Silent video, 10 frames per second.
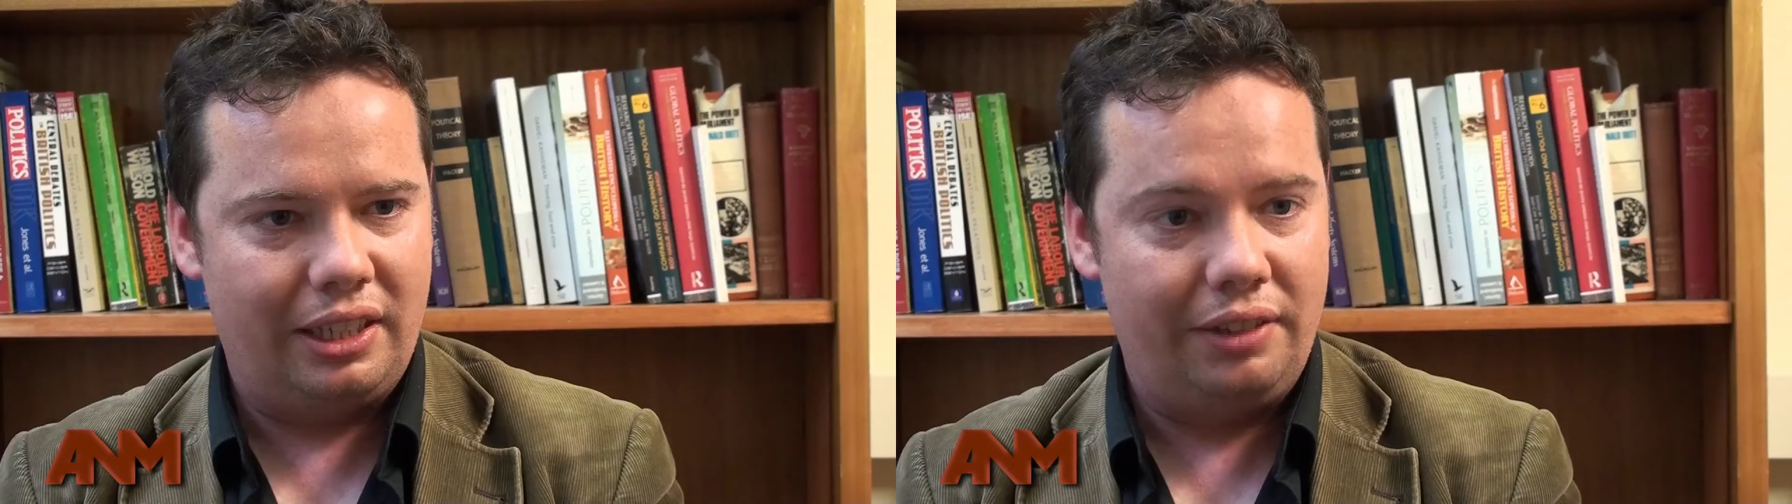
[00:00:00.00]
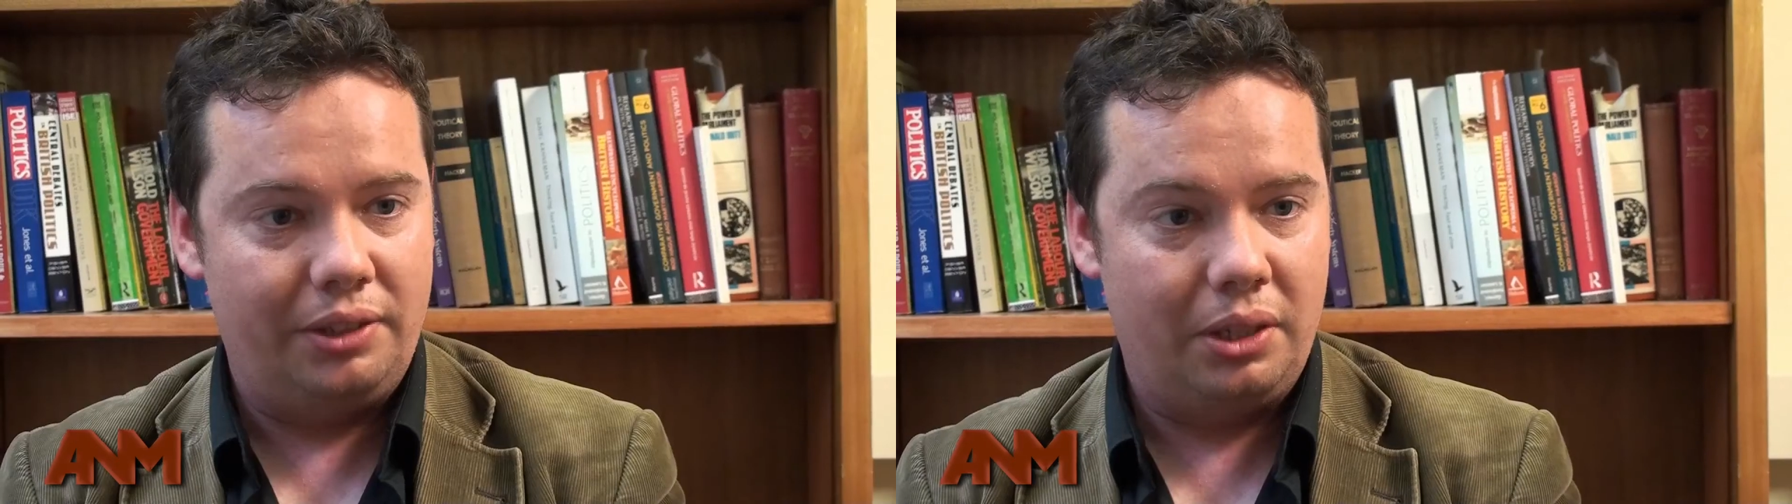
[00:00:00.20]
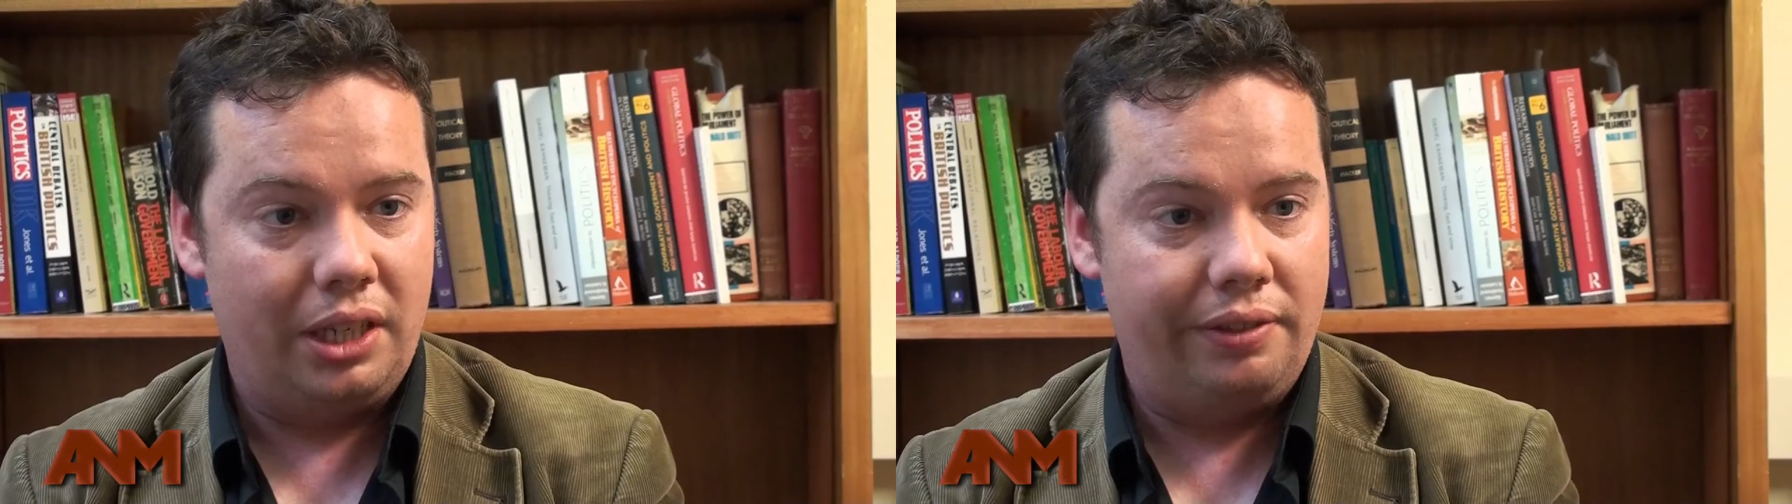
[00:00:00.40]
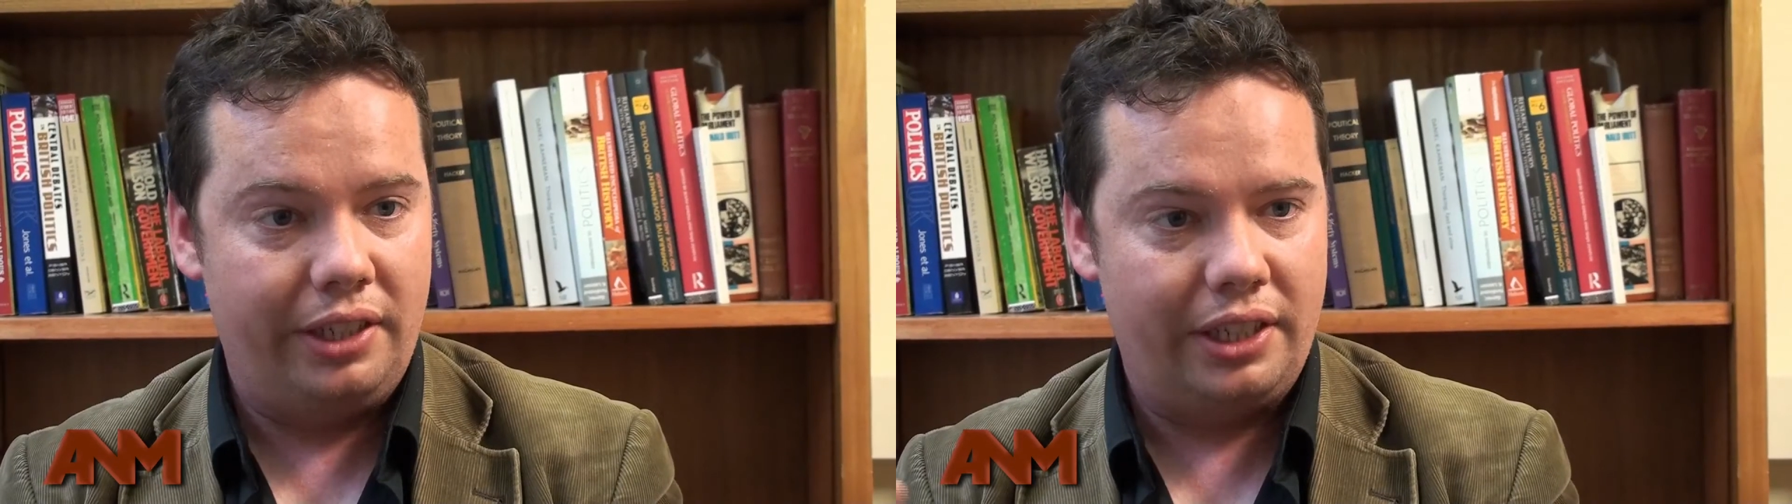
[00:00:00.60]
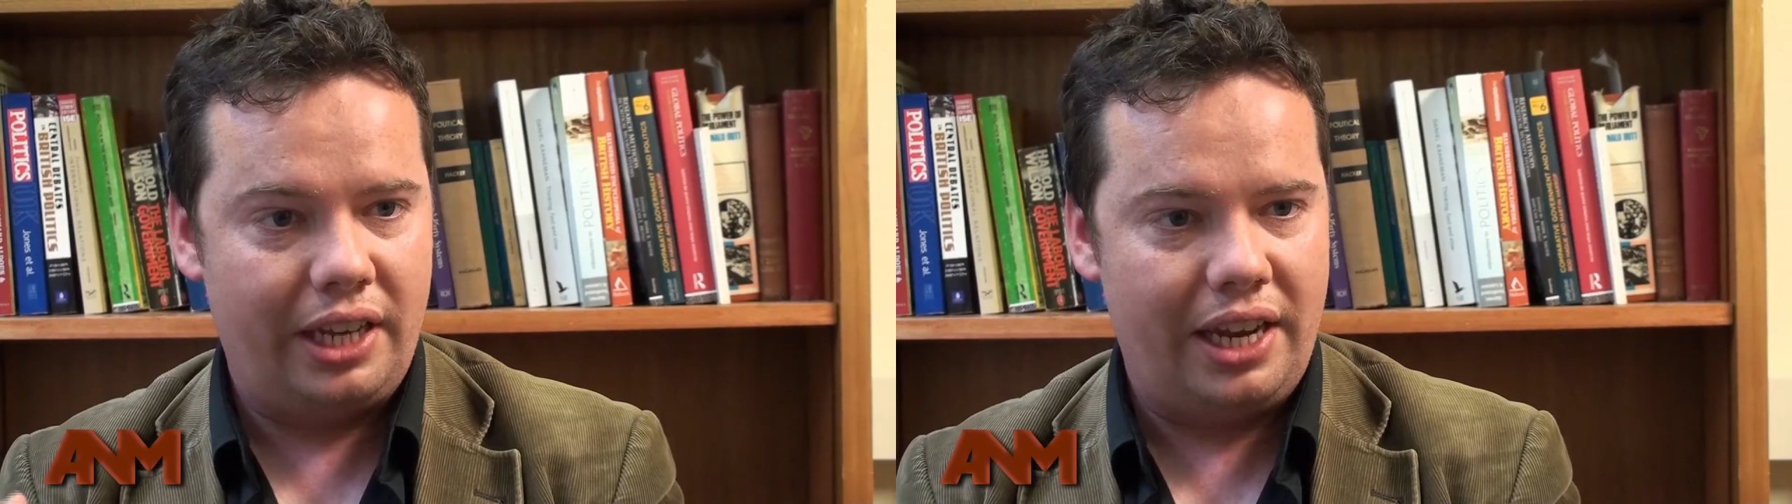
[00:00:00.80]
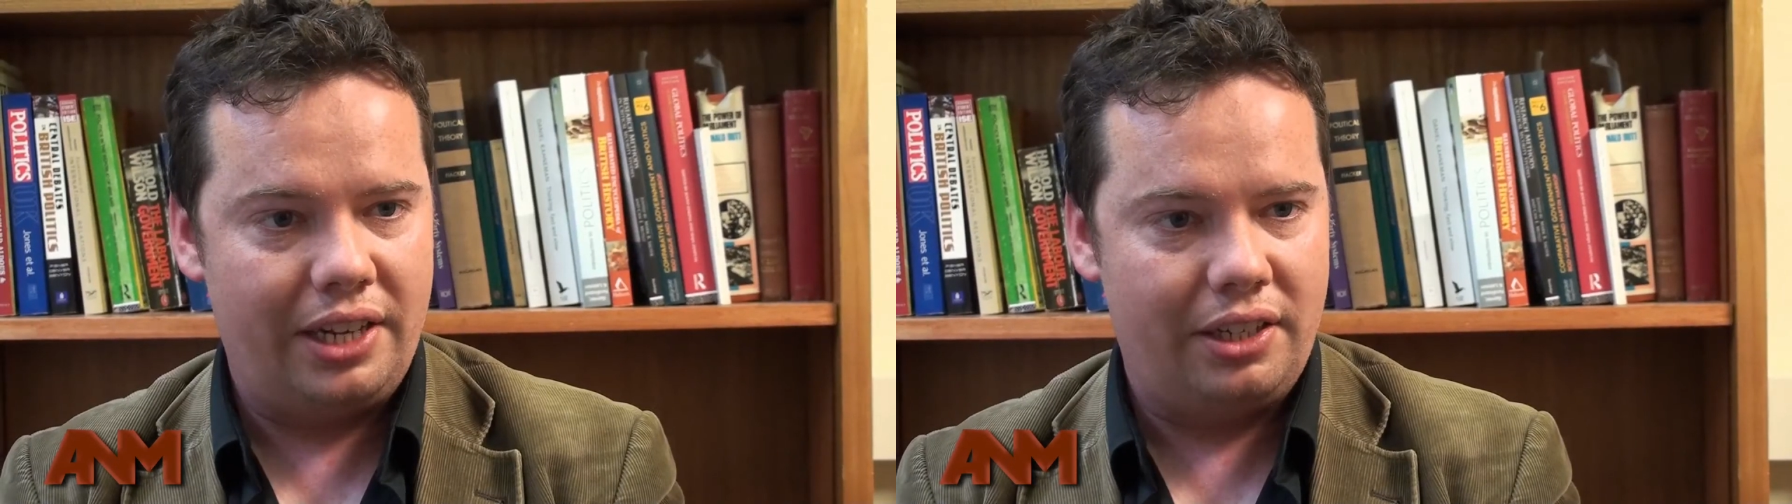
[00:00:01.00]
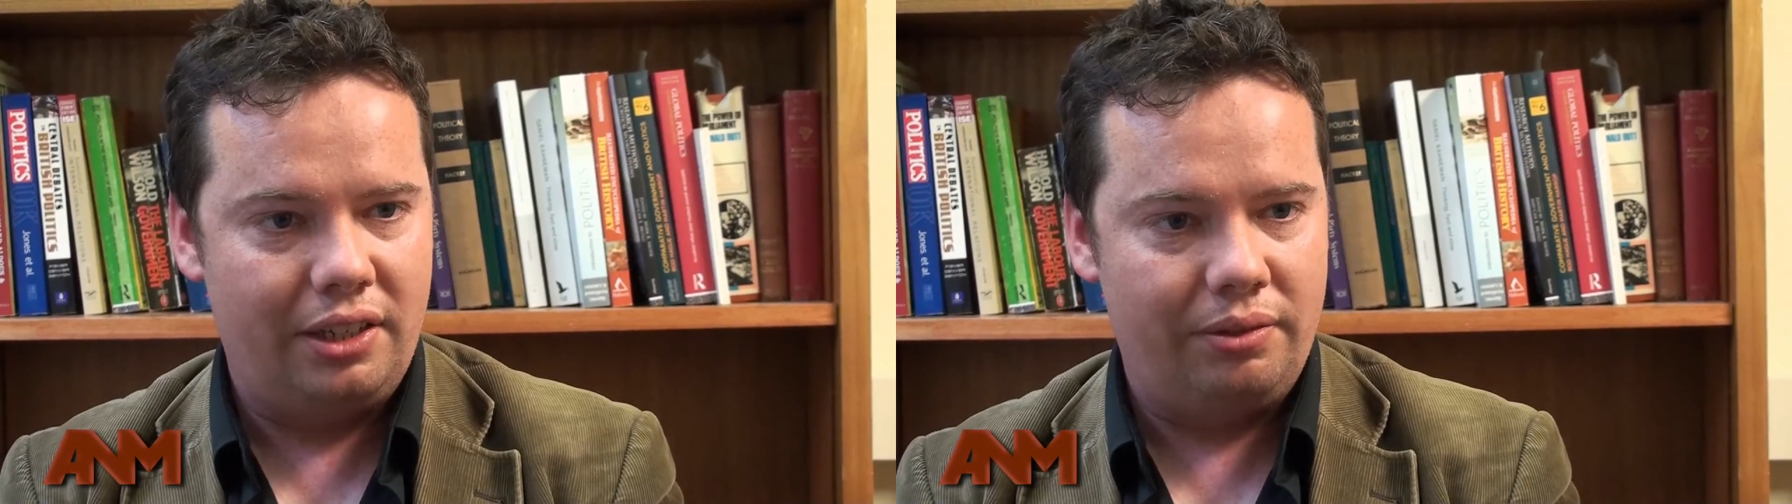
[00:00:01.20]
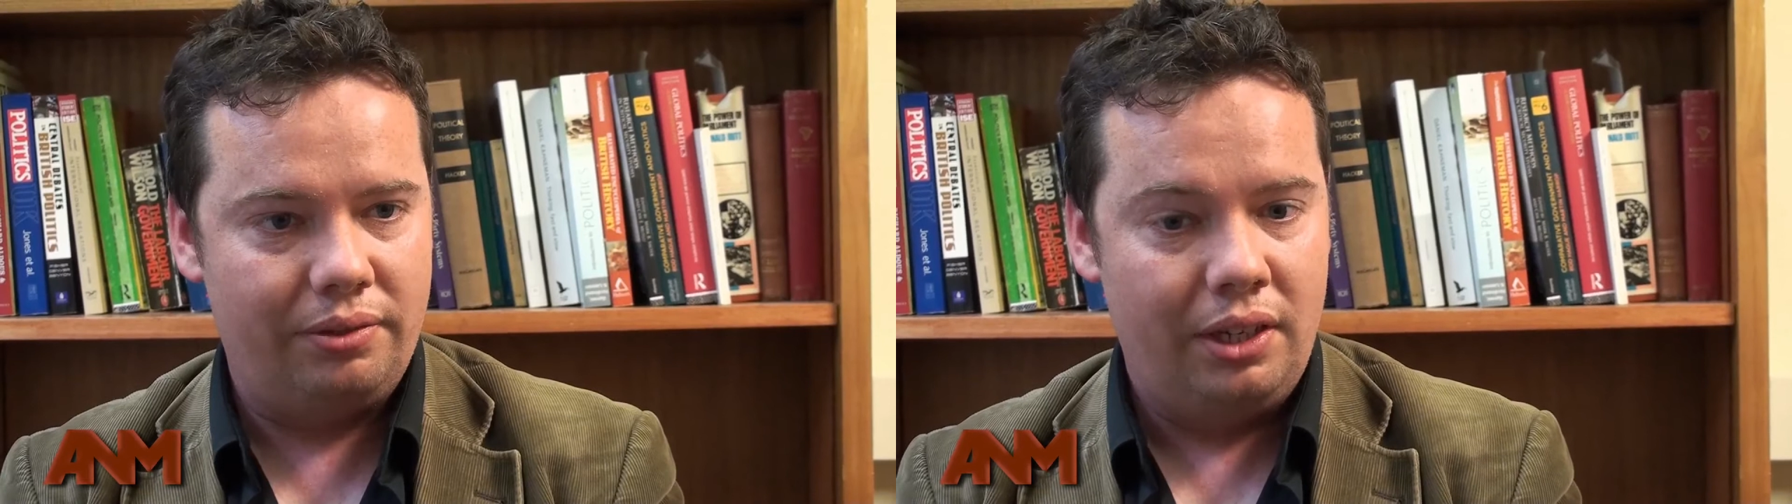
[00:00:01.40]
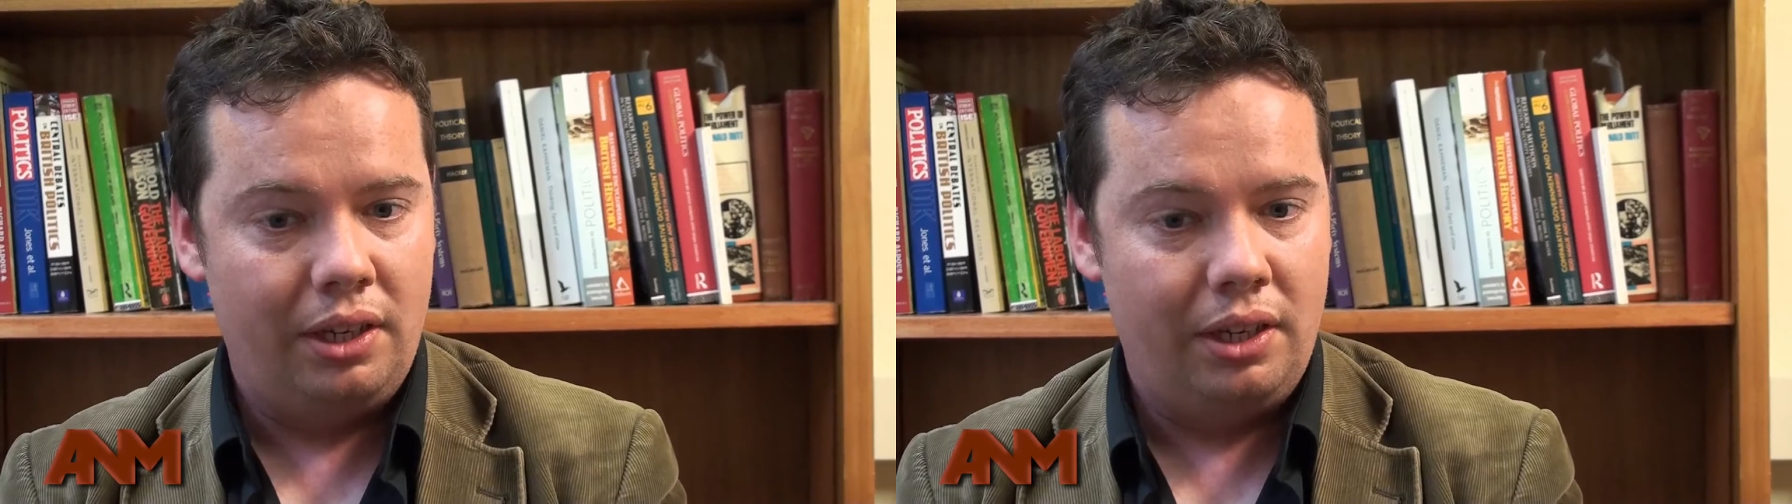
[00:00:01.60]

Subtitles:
that gives you kind of an indication of